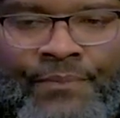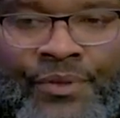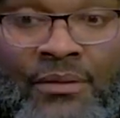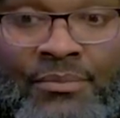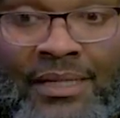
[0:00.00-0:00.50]

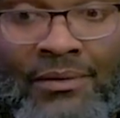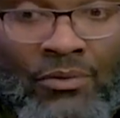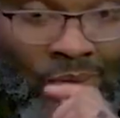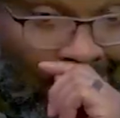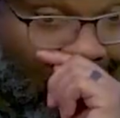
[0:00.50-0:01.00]
But
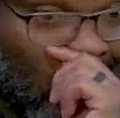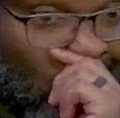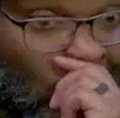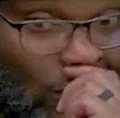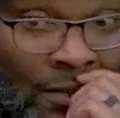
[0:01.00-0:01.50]
what I
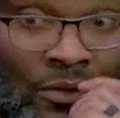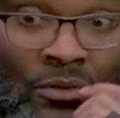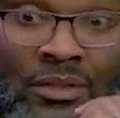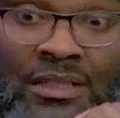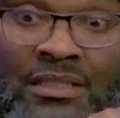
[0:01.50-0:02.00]
do
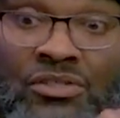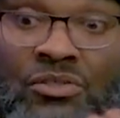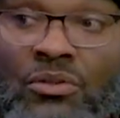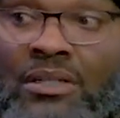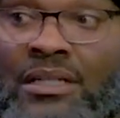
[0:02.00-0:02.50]
know is
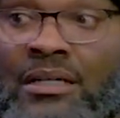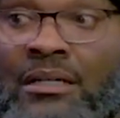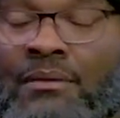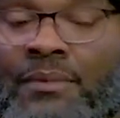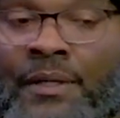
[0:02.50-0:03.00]
growing
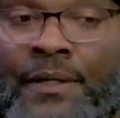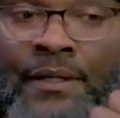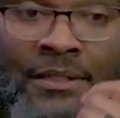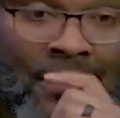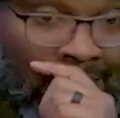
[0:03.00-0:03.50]
up,
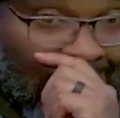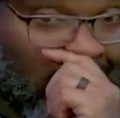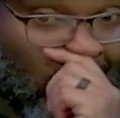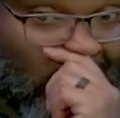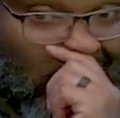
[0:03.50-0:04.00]
yeah,
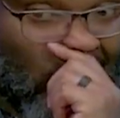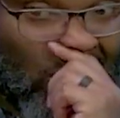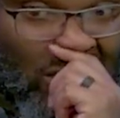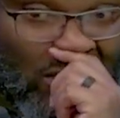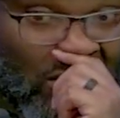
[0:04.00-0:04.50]
like when I
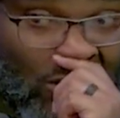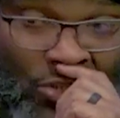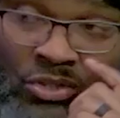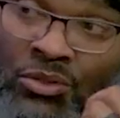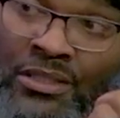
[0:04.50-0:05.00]
was a, a
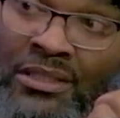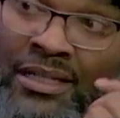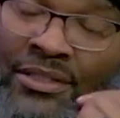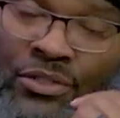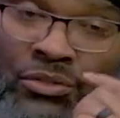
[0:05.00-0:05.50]
shorty,
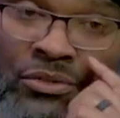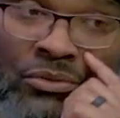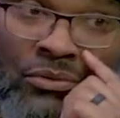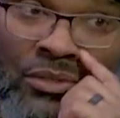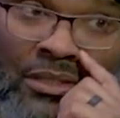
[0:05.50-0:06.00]
like
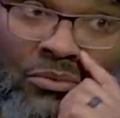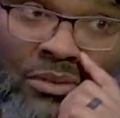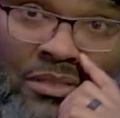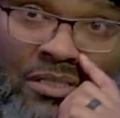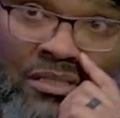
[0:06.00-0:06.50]
you, it
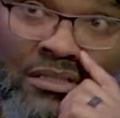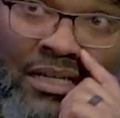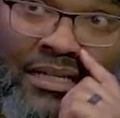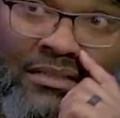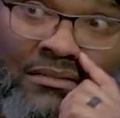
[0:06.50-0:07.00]
was
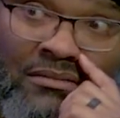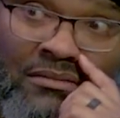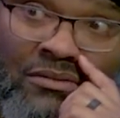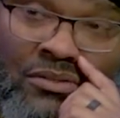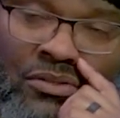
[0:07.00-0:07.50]
like
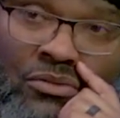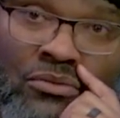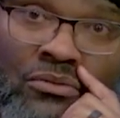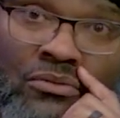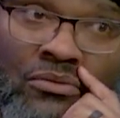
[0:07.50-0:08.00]

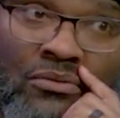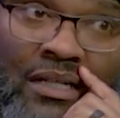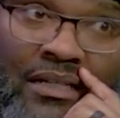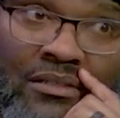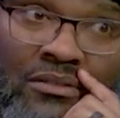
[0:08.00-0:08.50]
you,
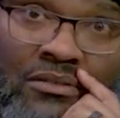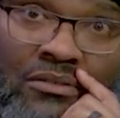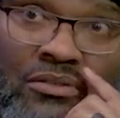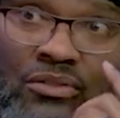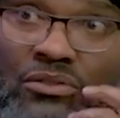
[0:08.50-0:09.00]

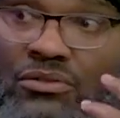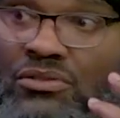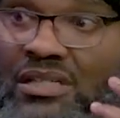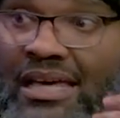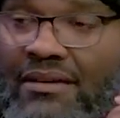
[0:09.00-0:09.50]
like
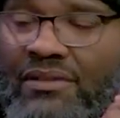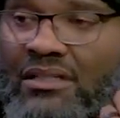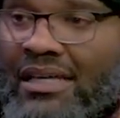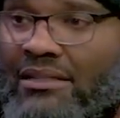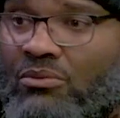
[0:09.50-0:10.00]
girls
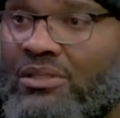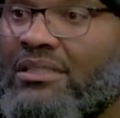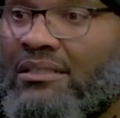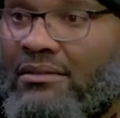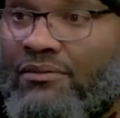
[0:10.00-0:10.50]
having like
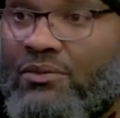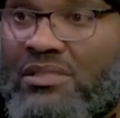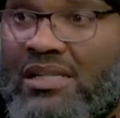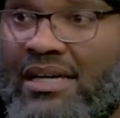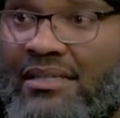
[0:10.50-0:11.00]
weave
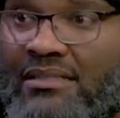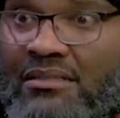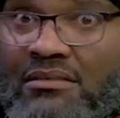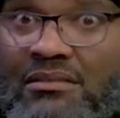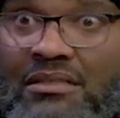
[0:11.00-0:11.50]
was like
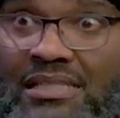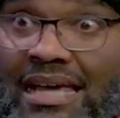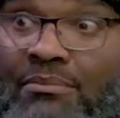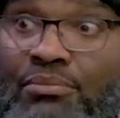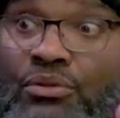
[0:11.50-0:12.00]

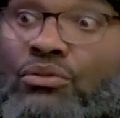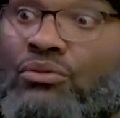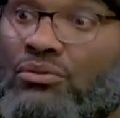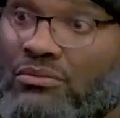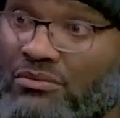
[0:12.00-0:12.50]

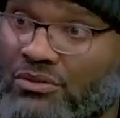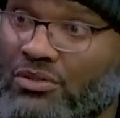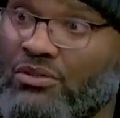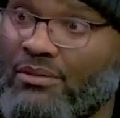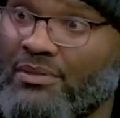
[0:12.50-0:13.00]
taboo. Mm-hmm.
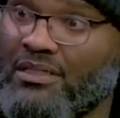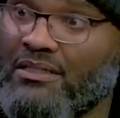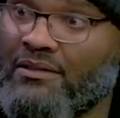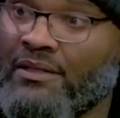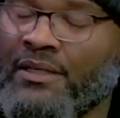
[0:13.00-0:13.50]
You know what I mm-hmm.
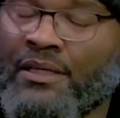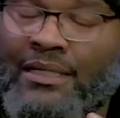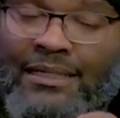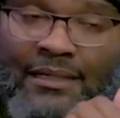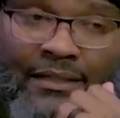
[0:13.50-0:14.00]
mean?
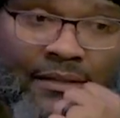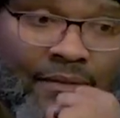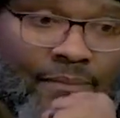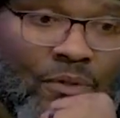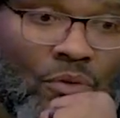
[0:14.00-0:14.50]

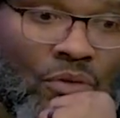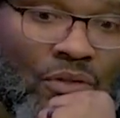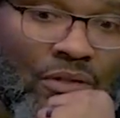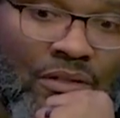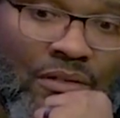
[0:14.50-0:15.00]
Um,
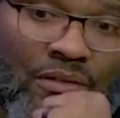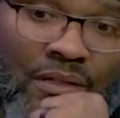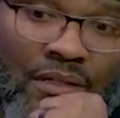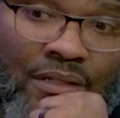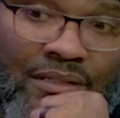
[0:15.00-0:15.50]
or
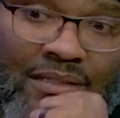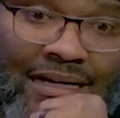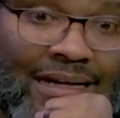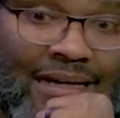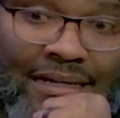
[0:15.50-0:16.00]

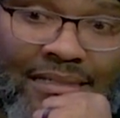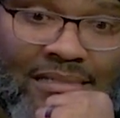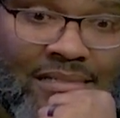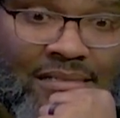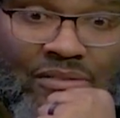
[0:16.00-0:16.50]

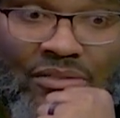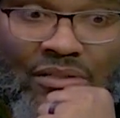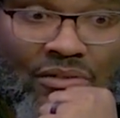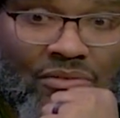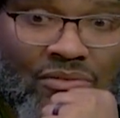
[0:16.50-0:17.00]
guys, you
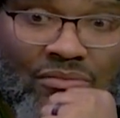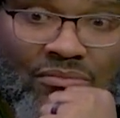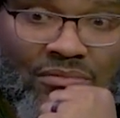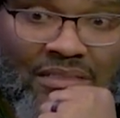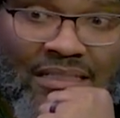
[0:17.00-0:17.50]
know,
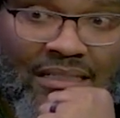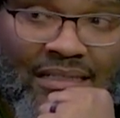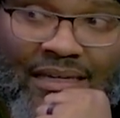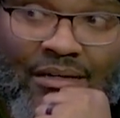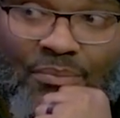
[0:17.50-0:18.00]
getting
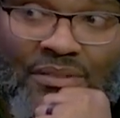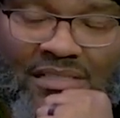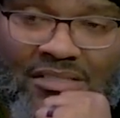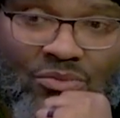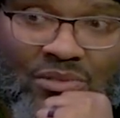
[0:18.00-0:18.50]
hair
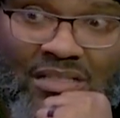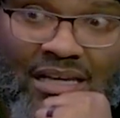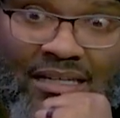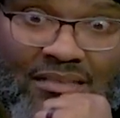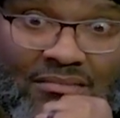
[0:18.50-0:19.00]
pieces was
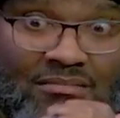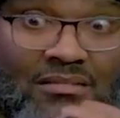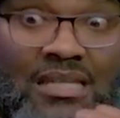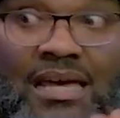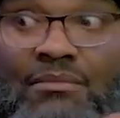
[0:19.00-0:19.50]
like
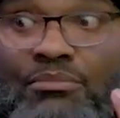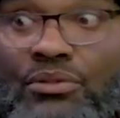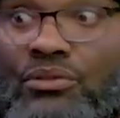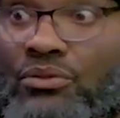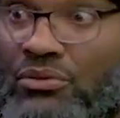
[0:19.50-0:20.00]

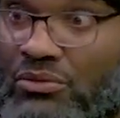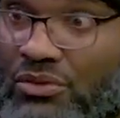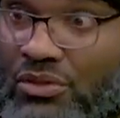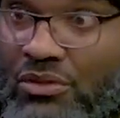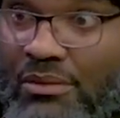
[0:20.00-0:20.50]
taboo. You know what I